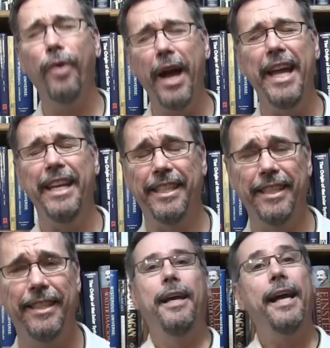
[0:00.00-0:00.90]

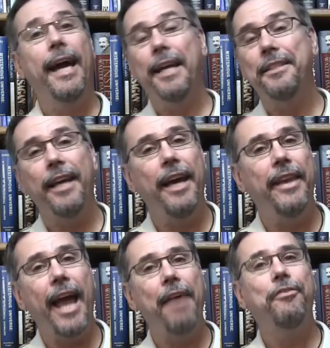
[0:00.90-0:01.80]
great. And I got to say
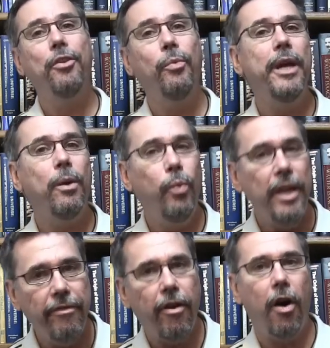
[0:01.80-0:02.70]
that after the week
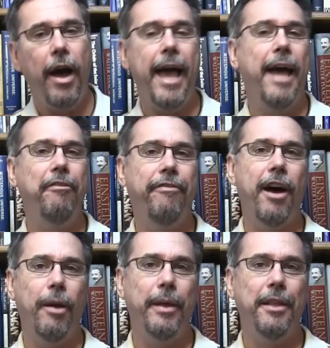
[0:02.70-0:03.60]
we've all had
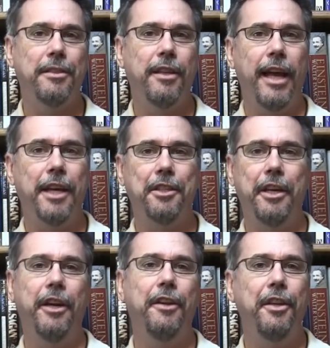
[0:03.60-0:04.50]
following this
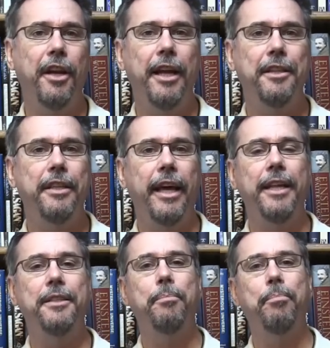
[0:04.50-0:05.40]
election here in the United
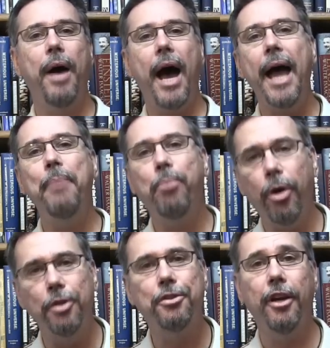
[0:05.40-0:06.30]
States, I
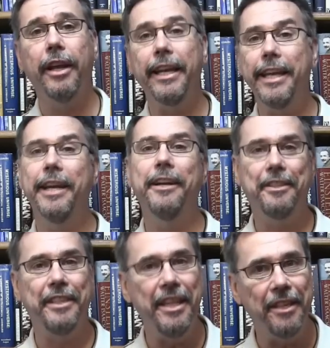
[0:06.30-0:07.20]
personally needed
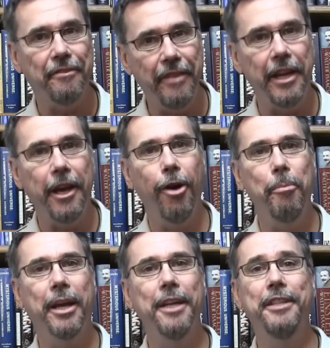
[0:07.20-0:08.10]
to see this
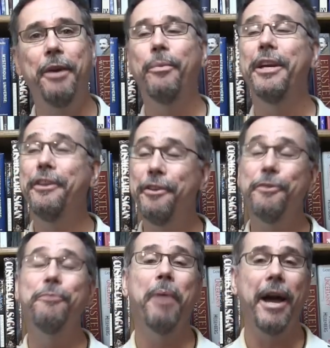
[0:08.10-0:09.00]
video because it
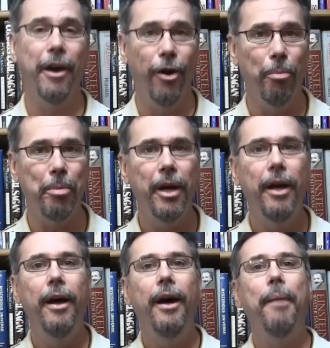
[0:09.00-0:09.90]
renewed my hope.
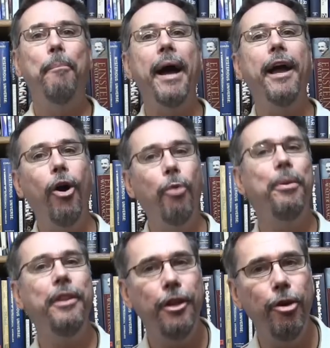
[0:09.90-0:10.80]
My
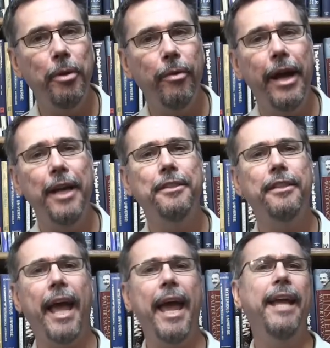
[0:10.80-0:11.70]
hope in the human
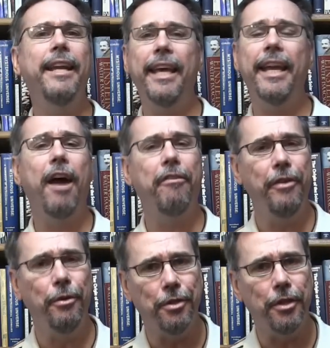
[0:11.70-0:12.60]
race and in our
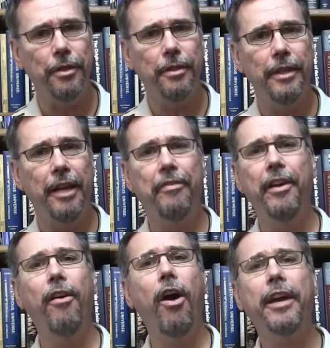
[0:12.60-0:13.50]
future. If
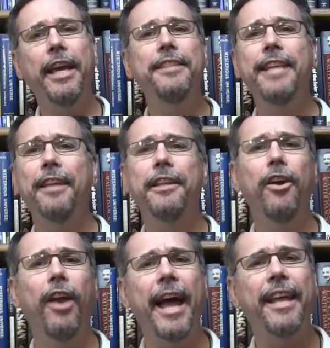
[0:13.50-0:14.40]
there are kids out
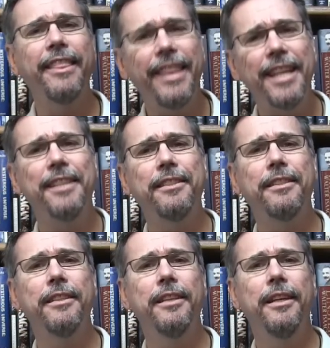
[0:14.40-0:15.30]
there like
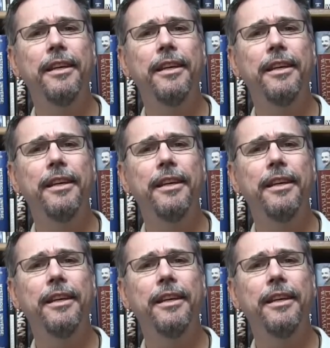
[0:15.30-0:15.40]
this,